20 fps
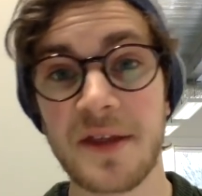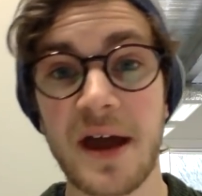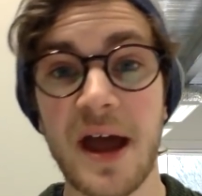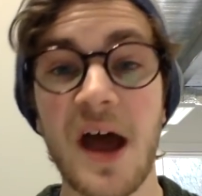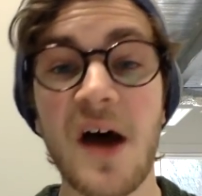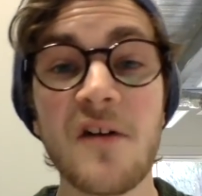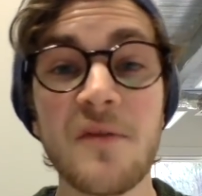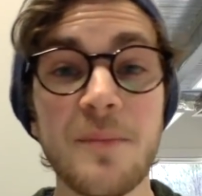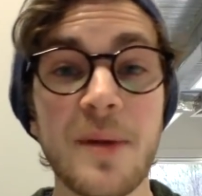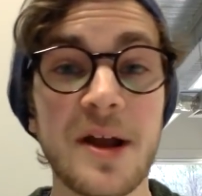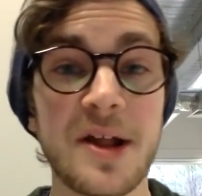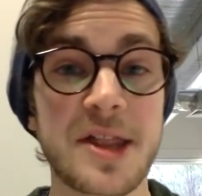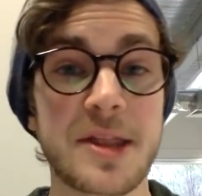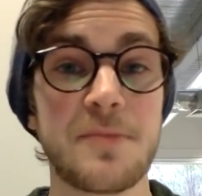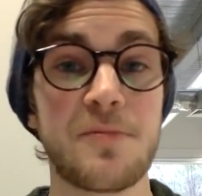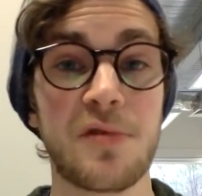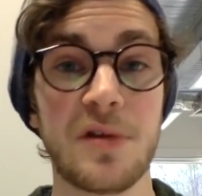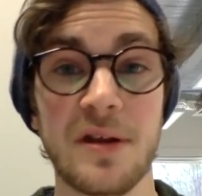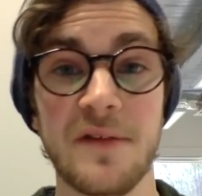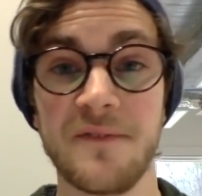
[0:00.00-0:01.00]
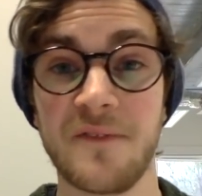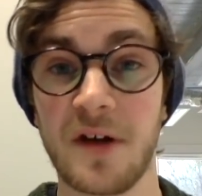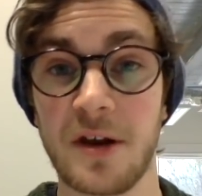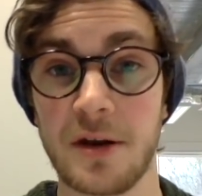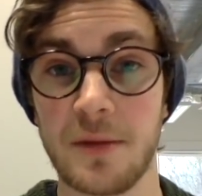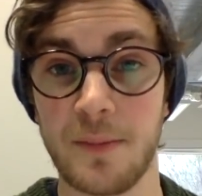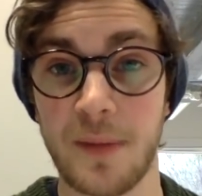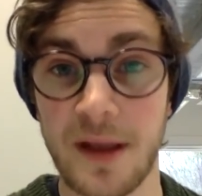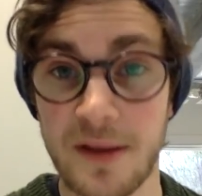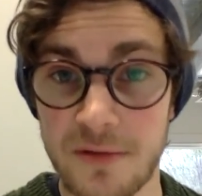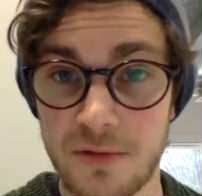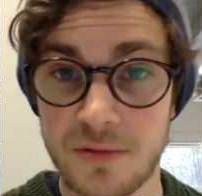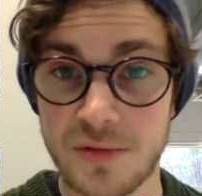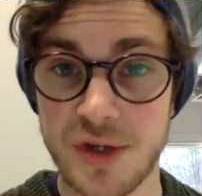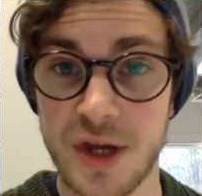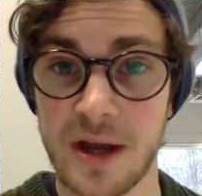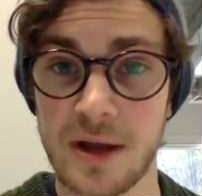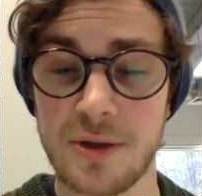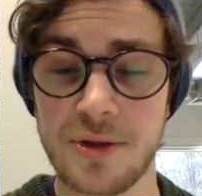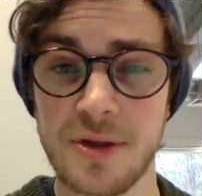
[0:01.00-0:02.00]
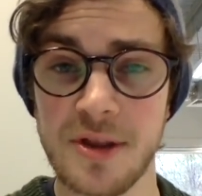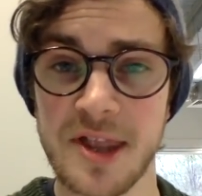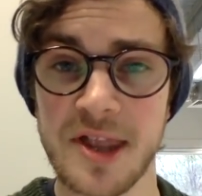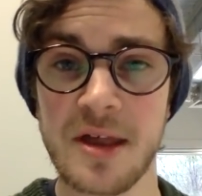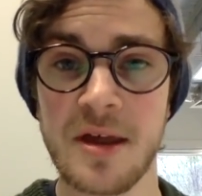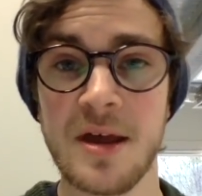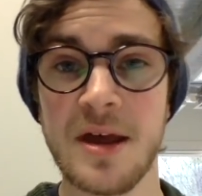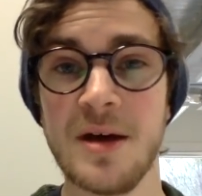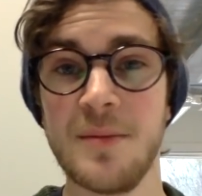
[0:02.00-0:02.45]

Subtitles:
They have made some pretty fundamental changes,